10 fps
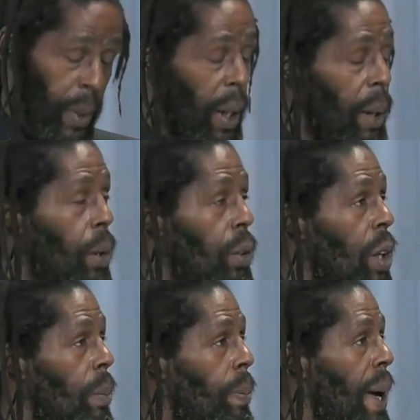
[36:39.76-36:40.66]
I got
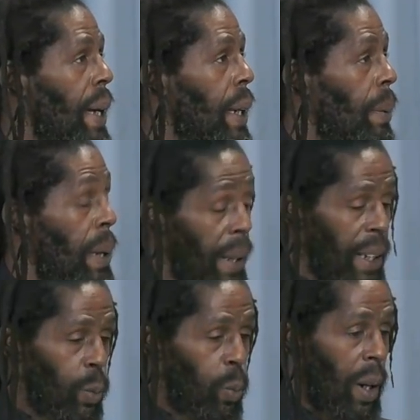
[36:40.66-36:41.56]
knocked back. And, and
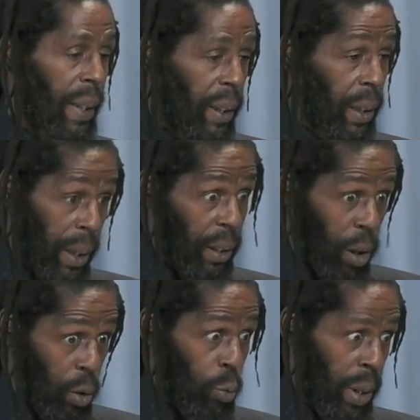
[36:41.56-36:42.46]
that's why they, they
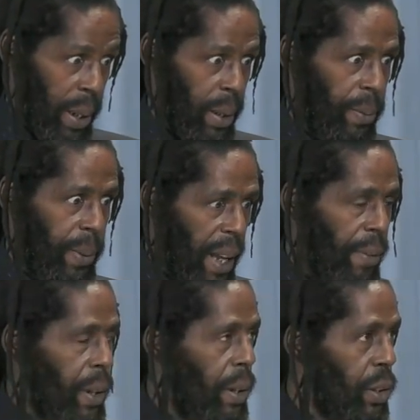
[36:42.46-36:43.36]
got rid of the
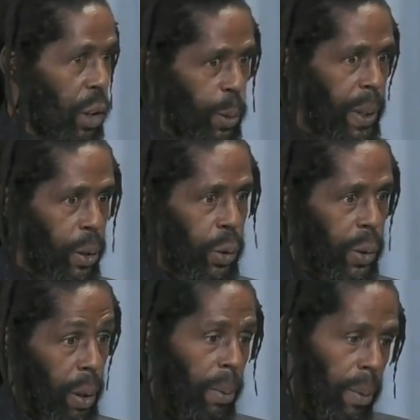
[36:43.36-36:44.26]
evidence. Hospitals
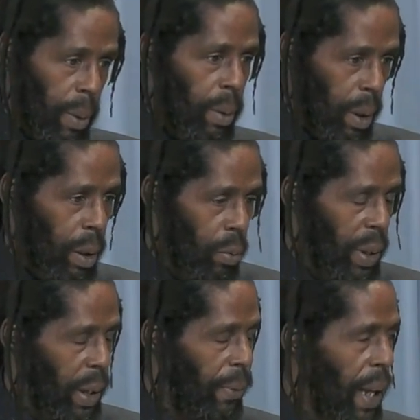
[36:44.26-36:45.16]
got
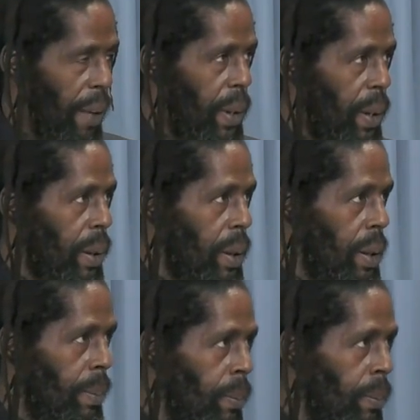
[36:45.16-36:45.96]
rid of the evidence.